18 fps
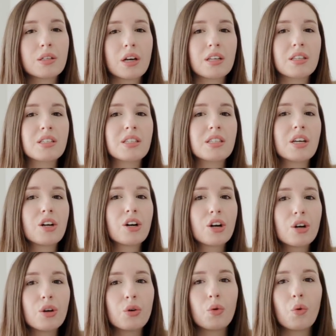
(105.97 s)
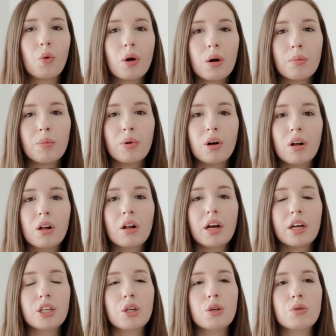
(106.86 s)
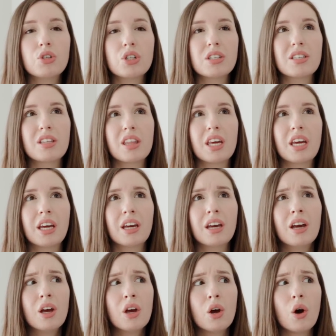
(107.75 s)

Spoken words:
considered normal, and you just think,